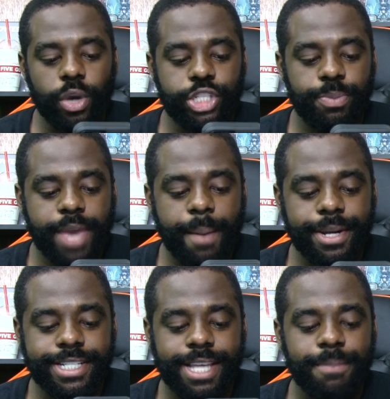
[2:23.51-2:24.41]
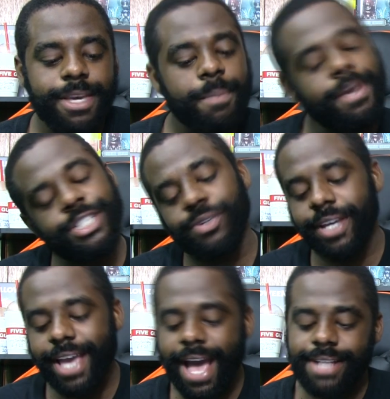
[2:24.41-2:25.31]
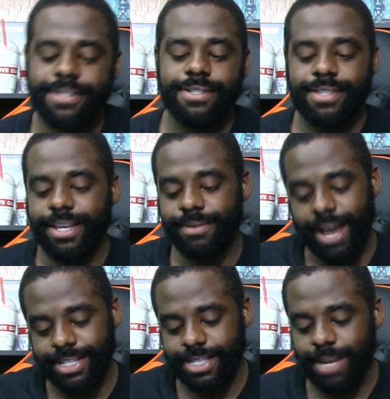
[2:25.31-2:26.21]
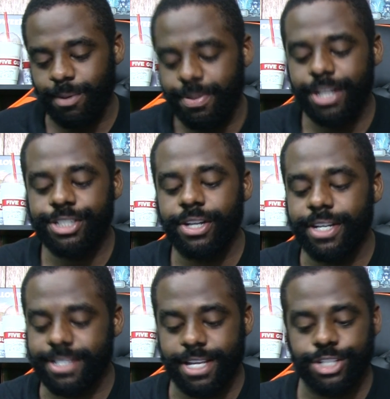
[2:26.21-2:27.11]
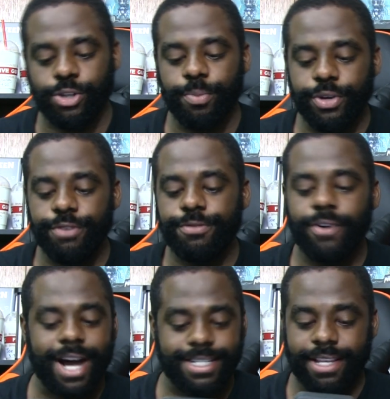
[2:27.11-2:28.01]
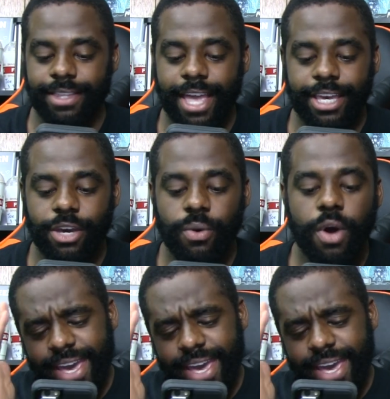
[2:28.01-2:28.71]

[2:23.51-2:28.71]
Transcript: Would you be able to send me a picture? He asks. Then I send him a picture. He says, so beautiful. I said, thank you.